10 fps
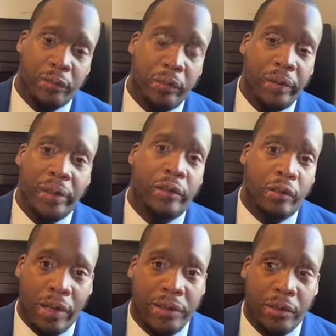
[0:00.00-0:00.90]
We're being
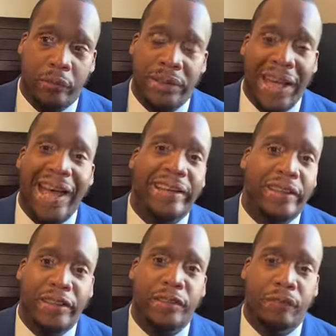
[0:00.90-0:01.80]
aggressive. We're
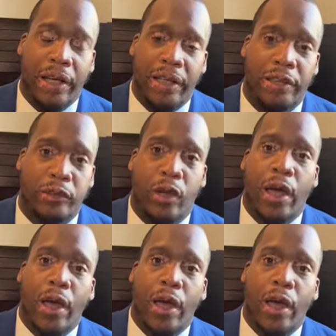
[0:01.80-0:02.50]
tackling this financial.